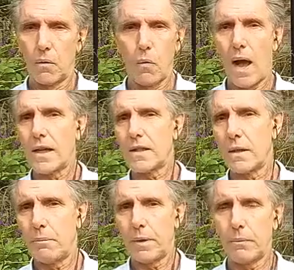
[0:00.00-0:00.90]
why
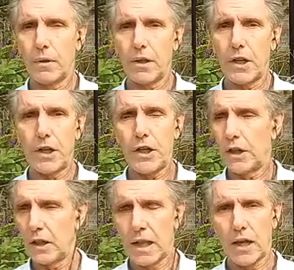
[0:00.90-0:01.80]
some people can
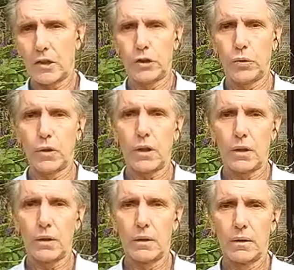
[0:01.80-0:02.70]
eat a lot of sugar,
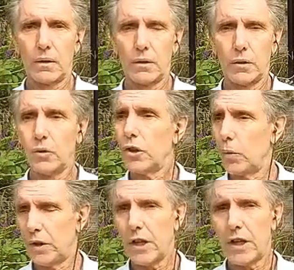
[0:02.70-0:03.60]

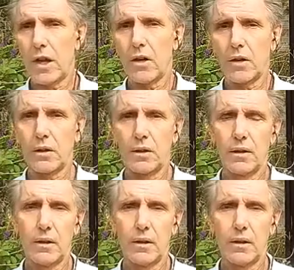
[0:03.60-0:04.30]
usually when they're younger,